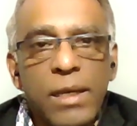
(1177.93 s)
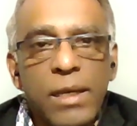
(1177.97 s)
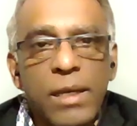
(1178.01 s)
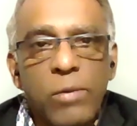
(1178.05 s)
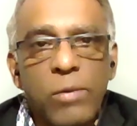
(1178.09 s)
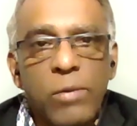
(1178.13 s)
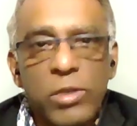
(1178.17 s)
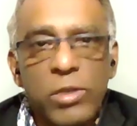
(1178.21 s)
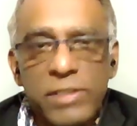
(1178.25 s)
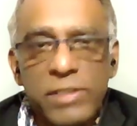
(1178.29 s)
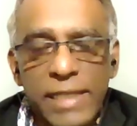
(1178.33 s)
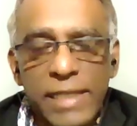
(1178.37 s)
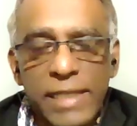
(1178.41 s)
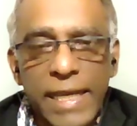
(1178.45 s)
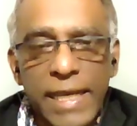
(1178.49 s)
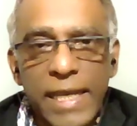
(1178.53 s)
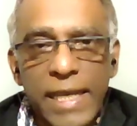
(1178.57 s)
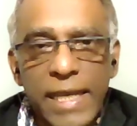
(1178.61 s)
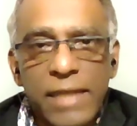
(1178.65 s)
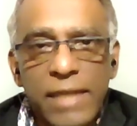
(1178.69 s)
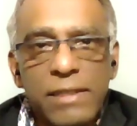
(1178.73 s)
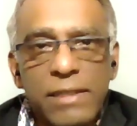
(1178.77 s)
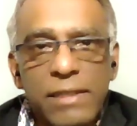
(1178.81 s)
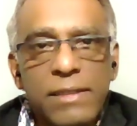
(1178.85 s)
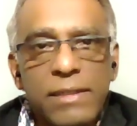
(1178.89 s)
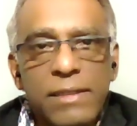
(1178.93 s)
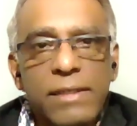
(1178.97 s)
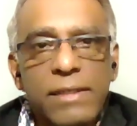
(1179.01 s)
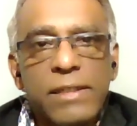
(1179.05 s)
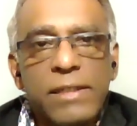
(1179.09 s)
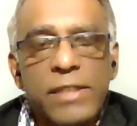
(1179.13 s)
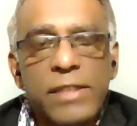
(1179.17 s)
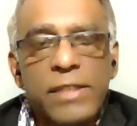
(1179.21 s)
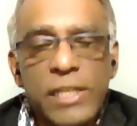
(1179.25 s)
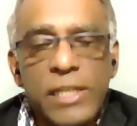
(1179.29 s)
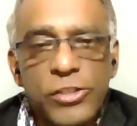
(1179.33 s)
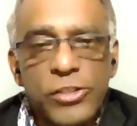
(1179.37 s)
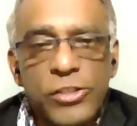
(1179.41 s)
Once again,
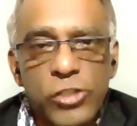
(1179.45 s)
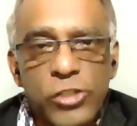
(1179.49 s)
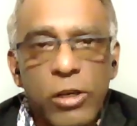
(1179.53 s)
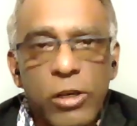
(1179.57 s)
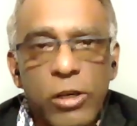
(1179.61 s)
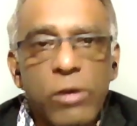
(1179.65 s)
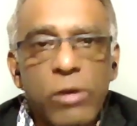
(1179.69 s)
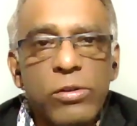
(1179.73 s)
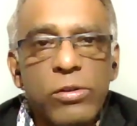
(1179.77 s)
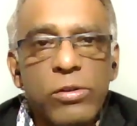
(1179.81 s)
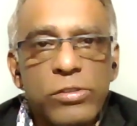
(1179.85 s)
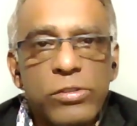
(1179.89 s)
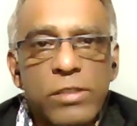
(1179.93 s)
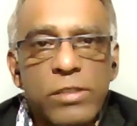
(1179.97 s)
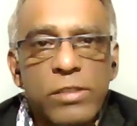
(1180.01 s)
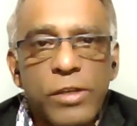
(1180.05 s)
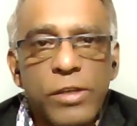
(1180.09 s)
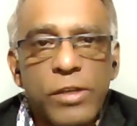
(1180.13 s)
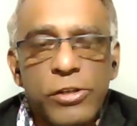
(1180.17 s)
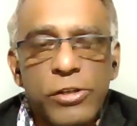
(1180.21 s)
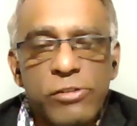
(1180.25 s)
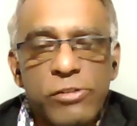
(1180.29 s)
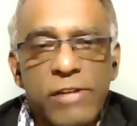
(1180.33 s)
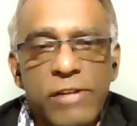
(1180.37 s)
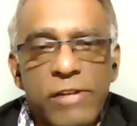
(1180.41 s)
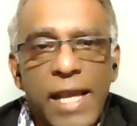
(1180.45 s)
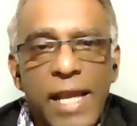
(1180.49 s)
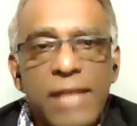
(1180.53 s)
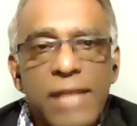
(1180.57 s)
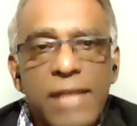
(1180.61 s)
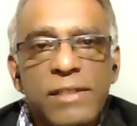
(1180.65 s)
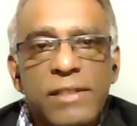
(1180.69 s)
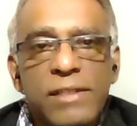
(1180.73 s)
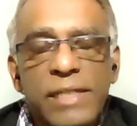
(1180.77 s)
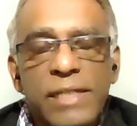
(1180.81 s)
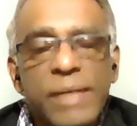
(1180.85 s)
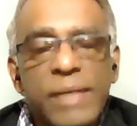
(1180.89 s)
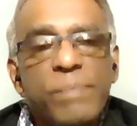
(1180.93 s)
he chose
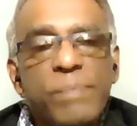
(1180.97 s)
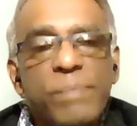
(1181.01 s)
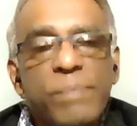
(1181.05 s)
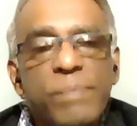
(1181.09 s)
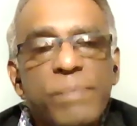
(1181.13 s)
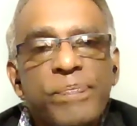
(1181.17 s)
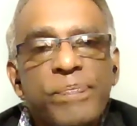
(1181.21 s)
neutrality.